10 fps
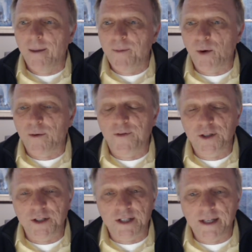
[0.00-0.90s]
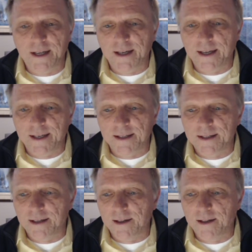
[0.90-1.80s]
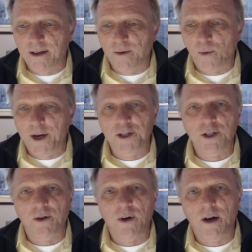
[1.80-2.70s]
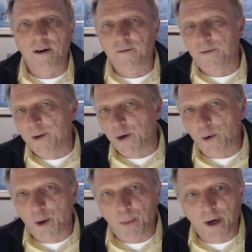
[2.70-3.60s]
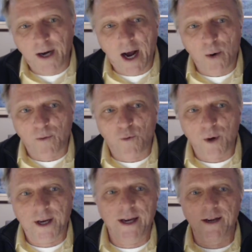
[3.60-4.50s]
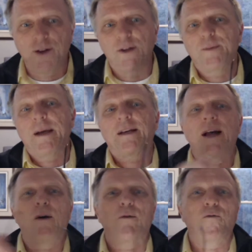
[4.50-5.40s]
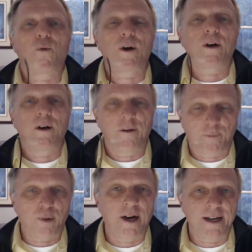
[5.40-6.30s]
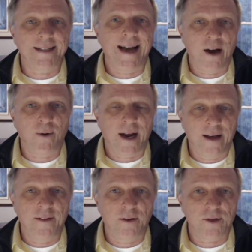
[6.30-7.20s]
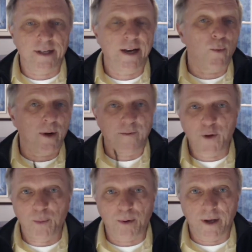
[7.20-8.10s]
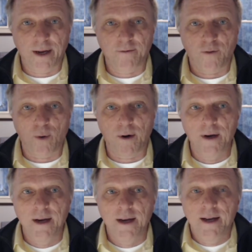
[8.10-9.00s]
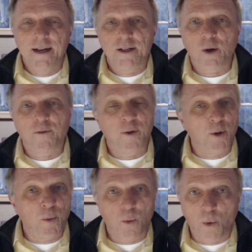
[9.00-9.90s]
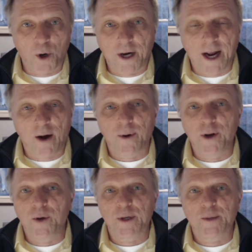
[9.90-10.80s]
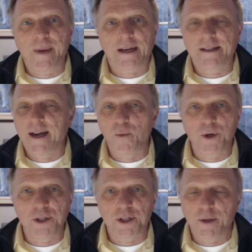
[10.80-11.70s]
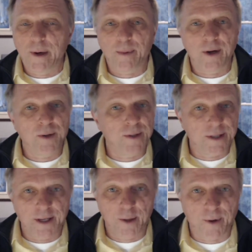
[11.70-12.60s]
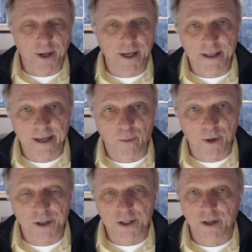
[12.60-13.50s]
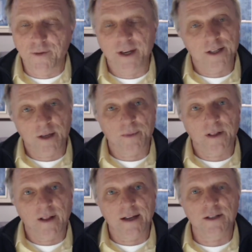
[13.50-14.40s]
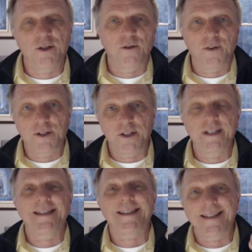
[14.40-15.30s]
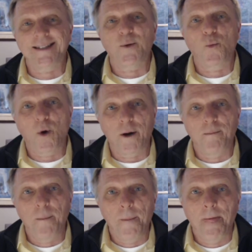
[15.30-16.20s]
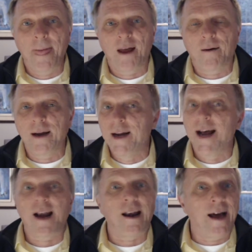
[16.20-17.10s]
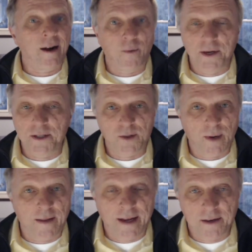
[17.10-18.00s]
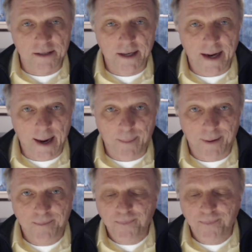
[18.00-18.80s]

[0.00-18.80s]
Efficiency is the ratio of, you put an hour of work in, you expect an hour of work of product out on the other side, whatever you plan for. So if you work an hour and you expect 10 widgets to be produced, then you better get 10 widgets. If you get something less, your efficiency is less than 1. All right, a lot of reasons why that doesn't happen.